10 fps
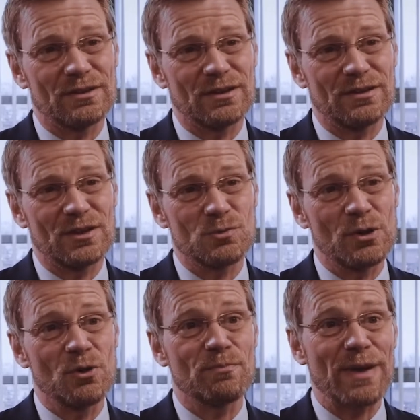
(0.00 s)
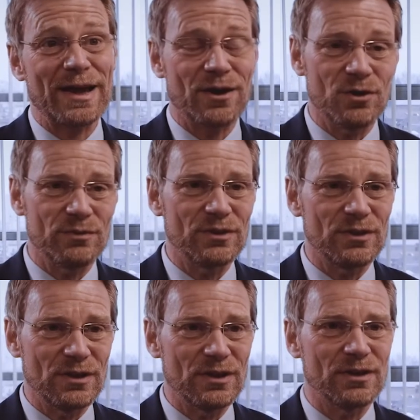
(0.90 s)
I think as we look back over the
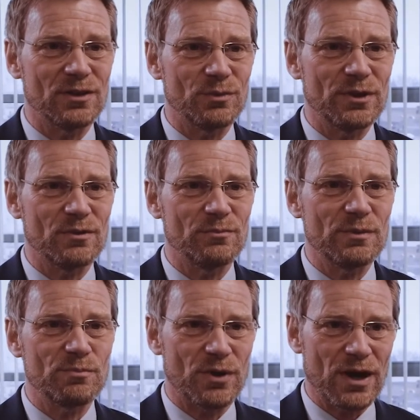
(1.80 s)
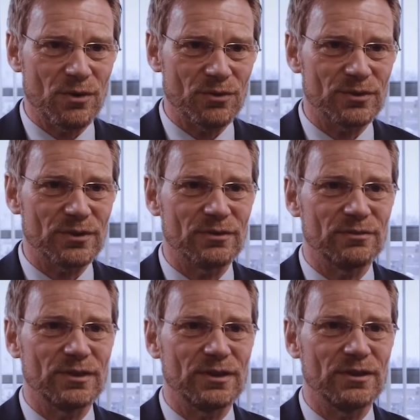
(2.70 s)
year, we can be proud
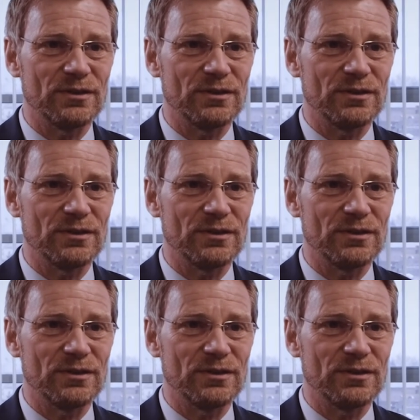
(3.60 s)
of the